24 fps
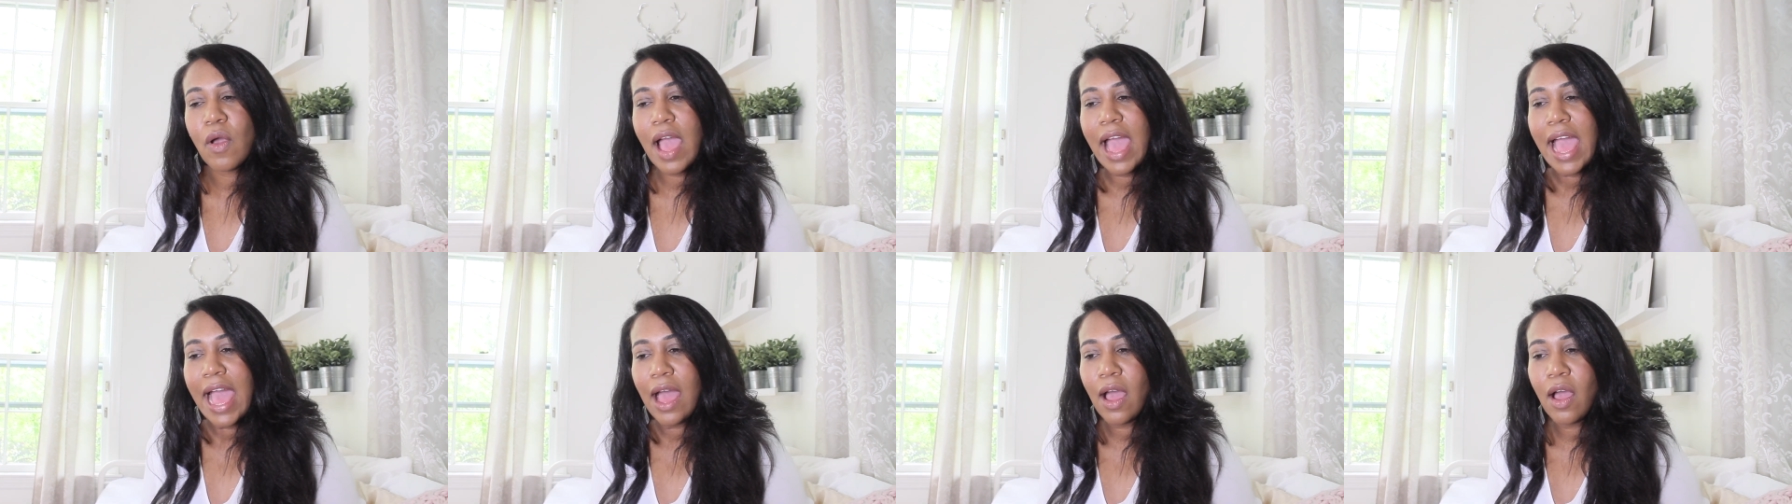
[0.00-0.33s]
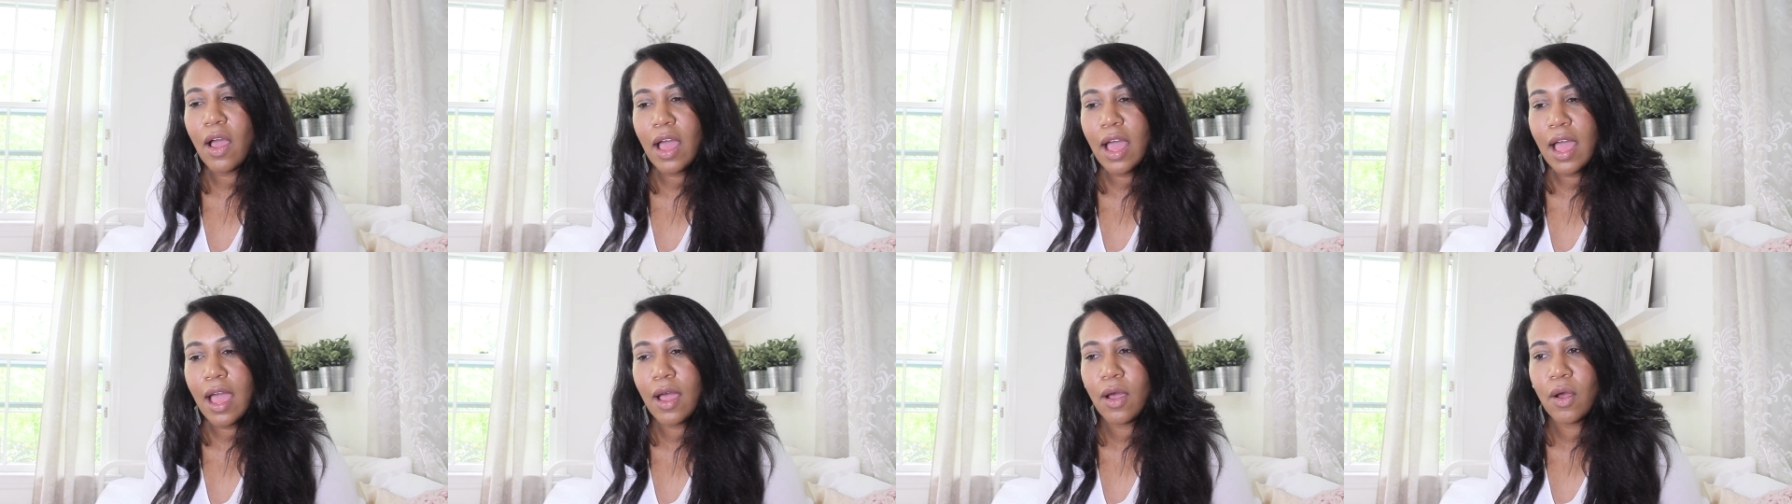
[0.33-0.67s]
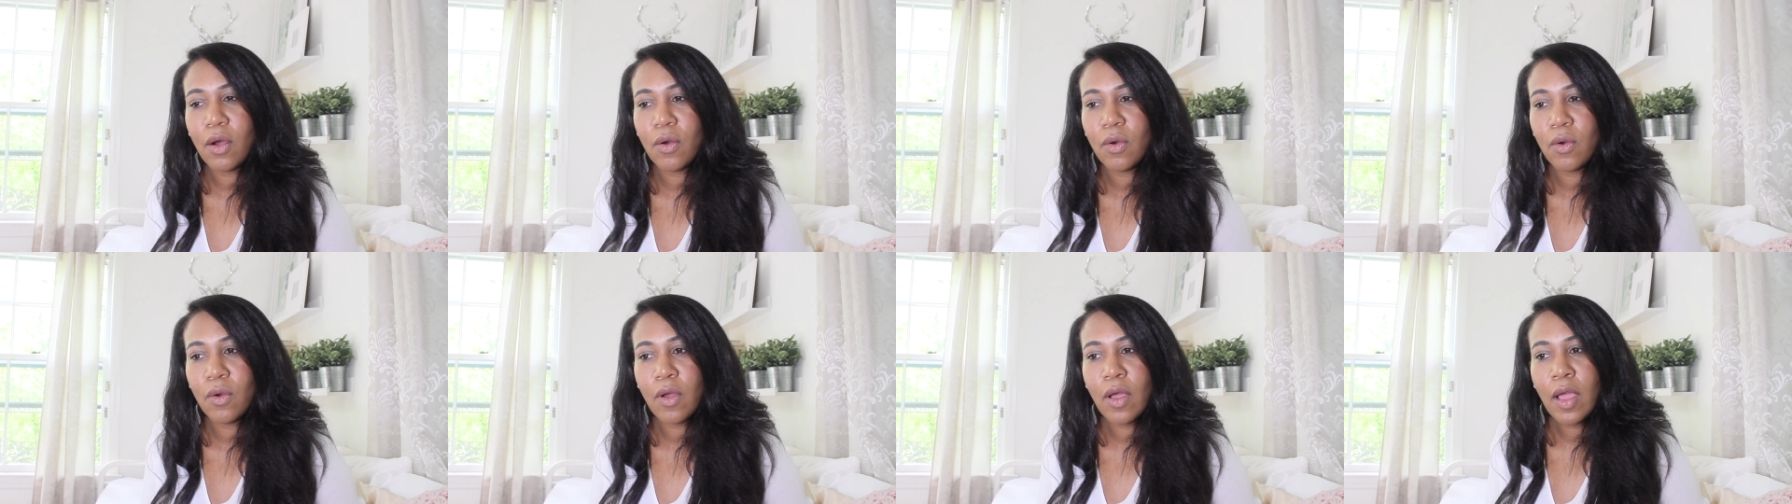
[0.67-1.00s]
How
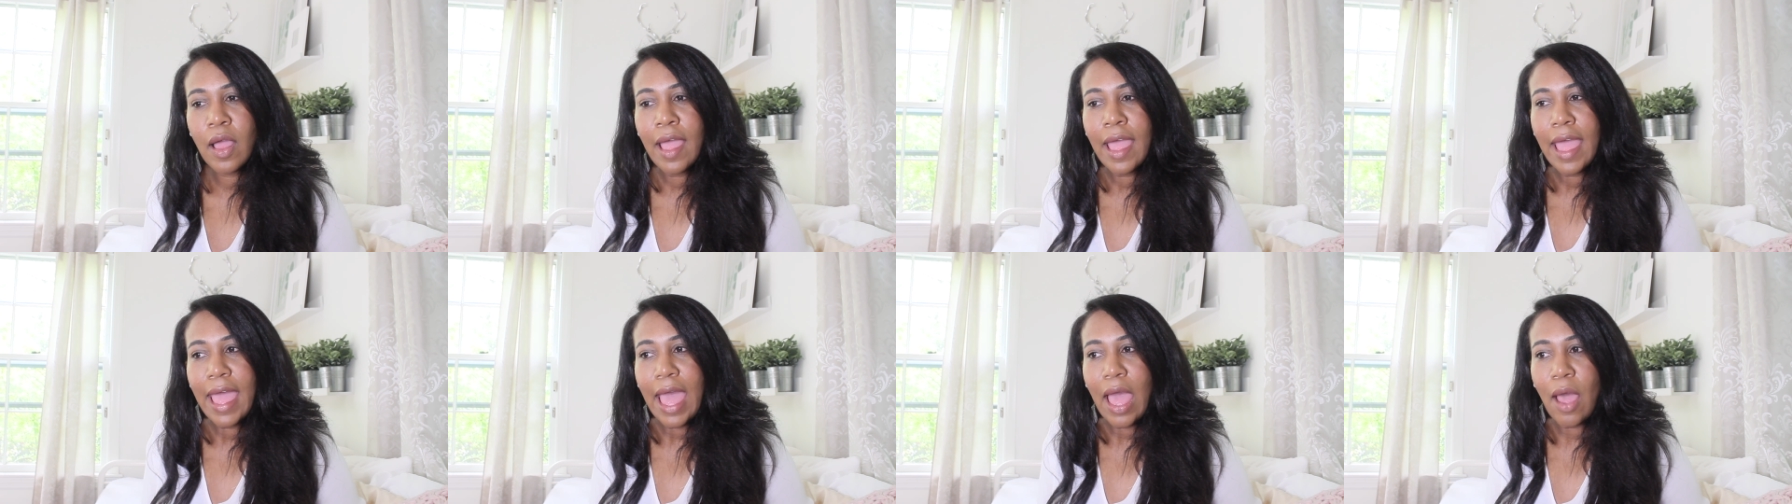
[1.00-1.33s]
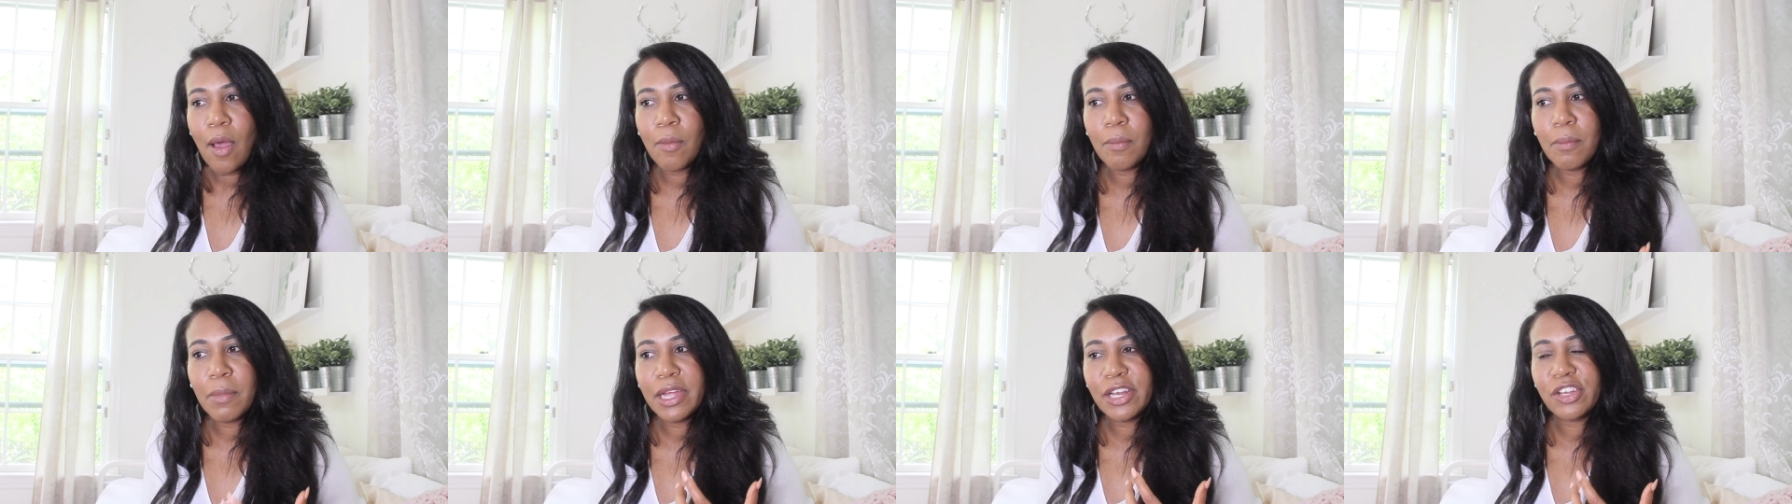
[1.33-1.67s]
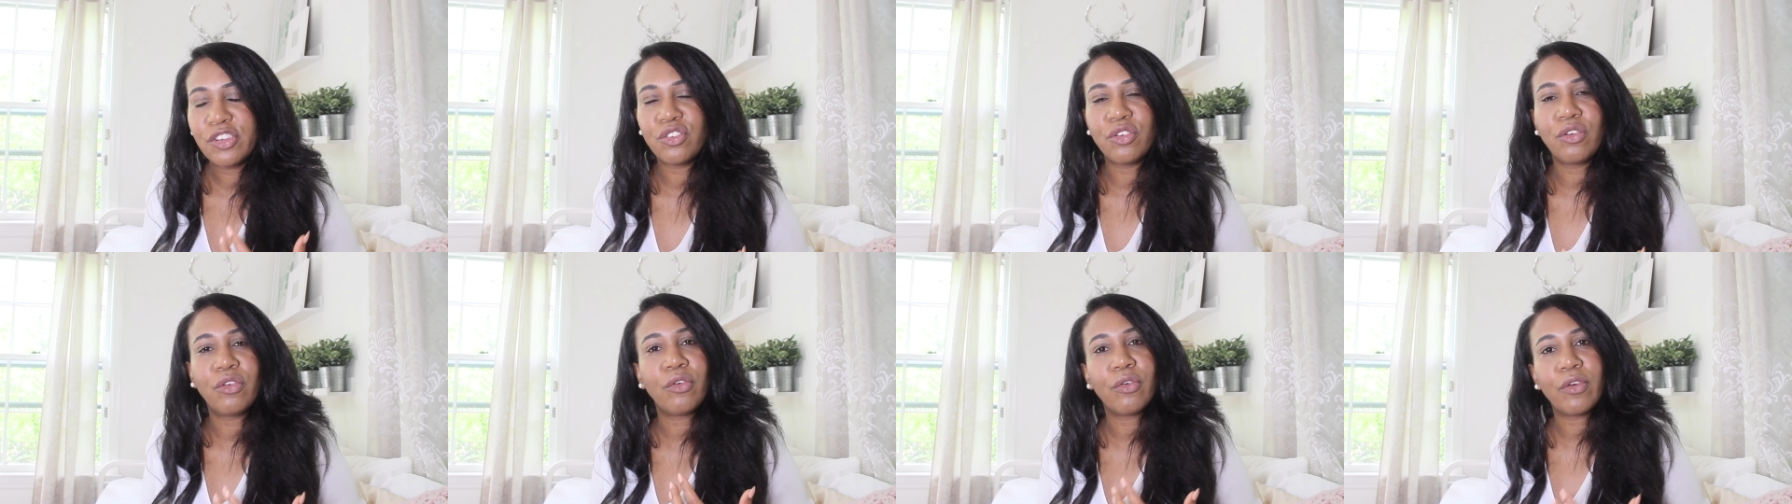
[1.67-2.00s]
how how
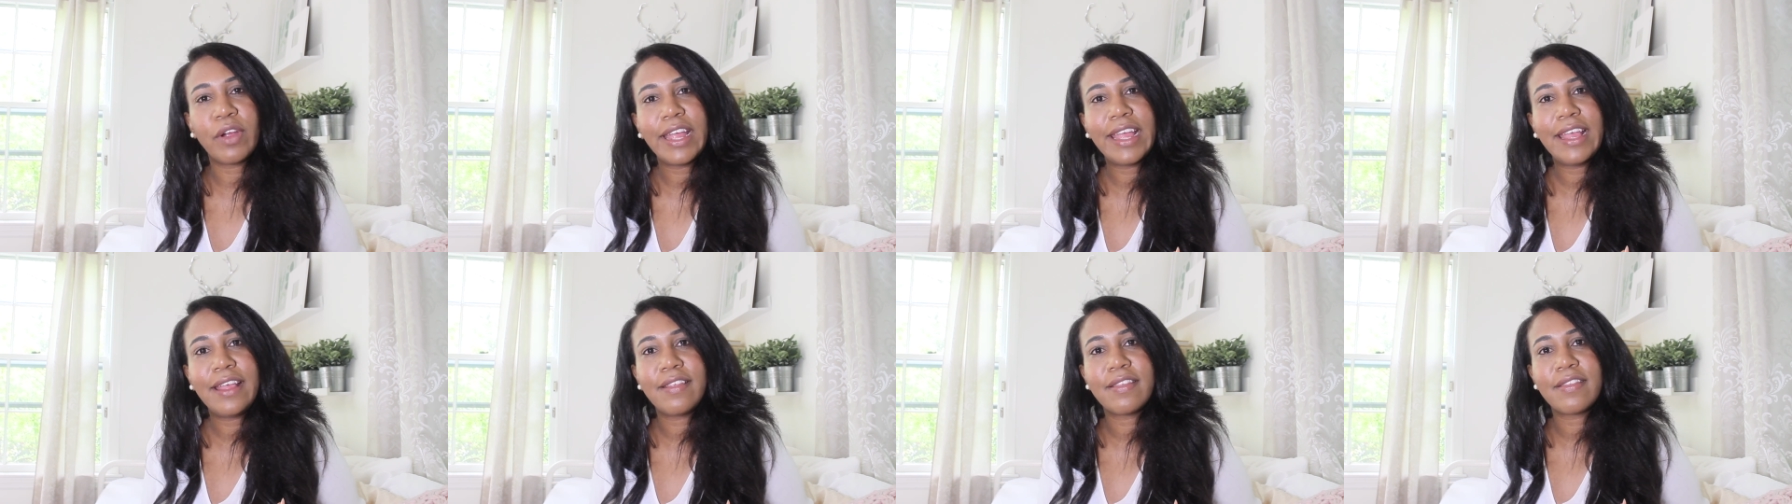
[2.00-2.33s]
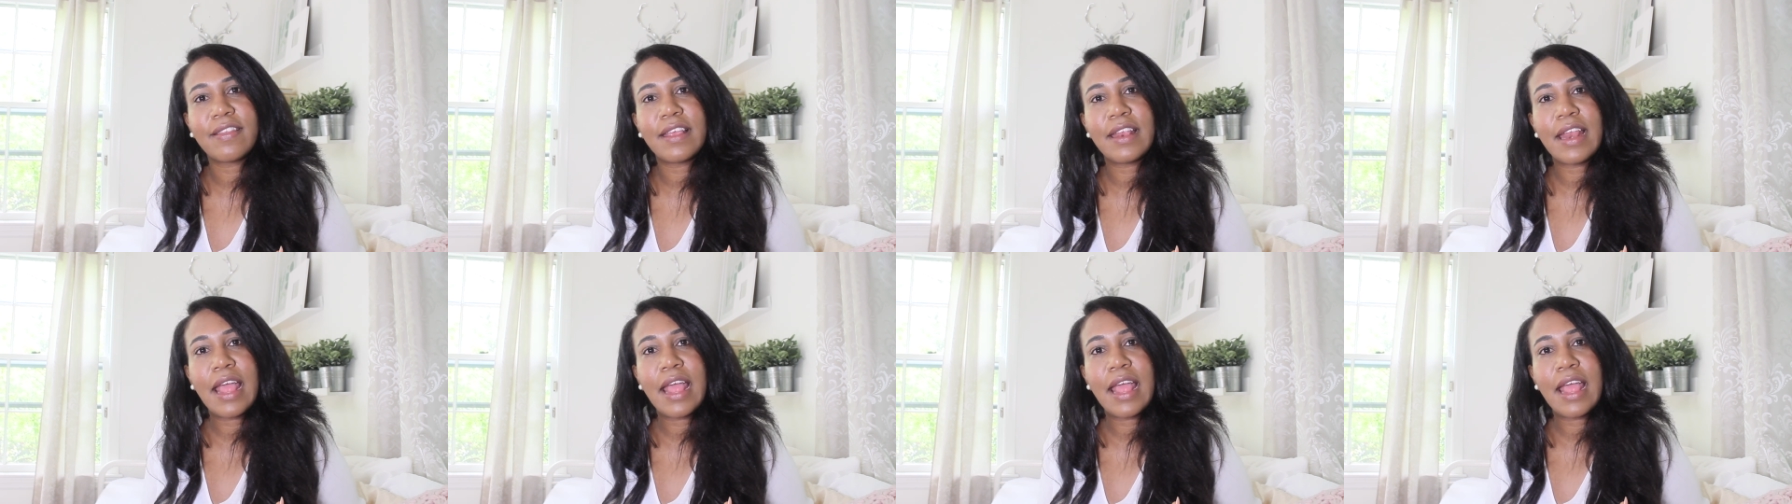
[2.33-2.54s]
much grace